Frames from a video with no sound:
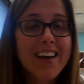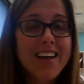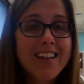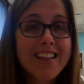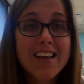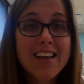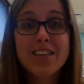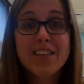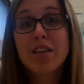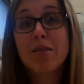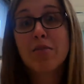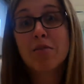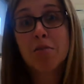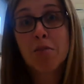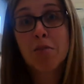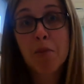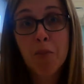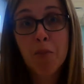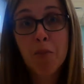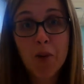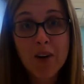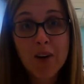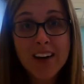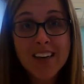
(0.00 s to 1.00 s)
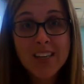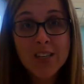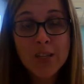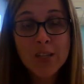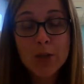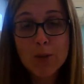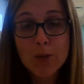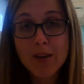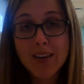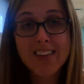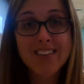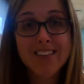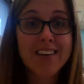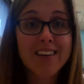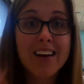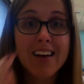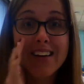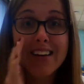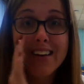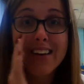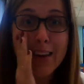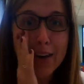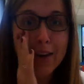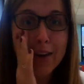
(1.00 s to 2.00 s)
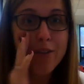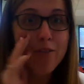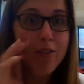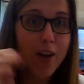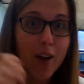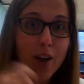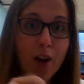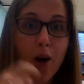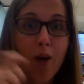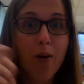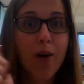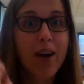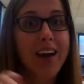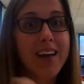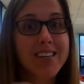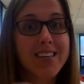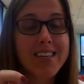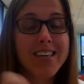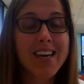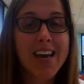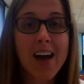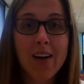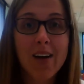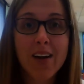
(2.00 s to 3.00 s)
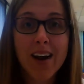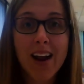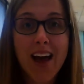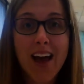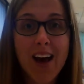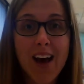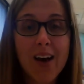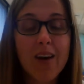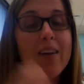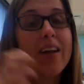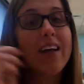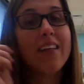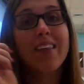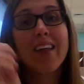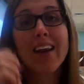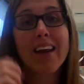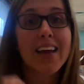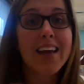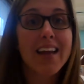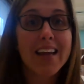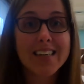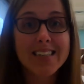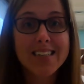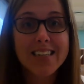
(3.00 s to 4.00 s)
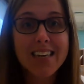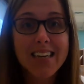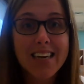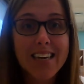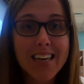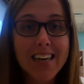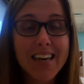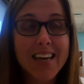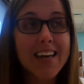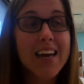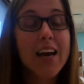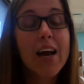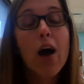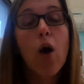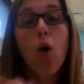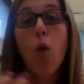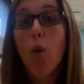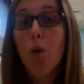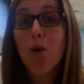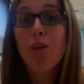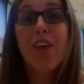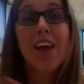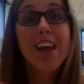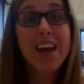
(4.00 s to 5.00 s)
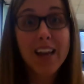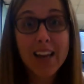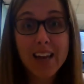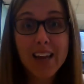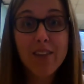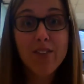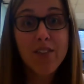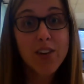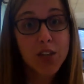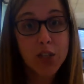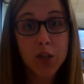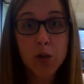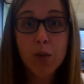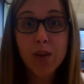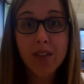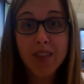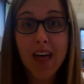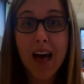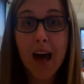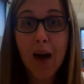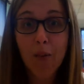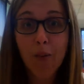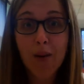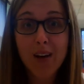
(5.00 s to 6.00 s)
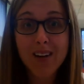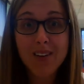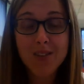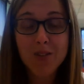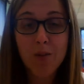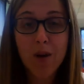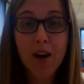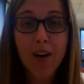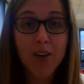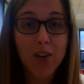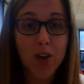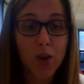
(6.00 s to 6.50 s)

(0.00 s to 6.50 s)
they seem to be more into it because the idea of like, oh, I get to count it out and then I get to eat it, or they could even do it that way as well.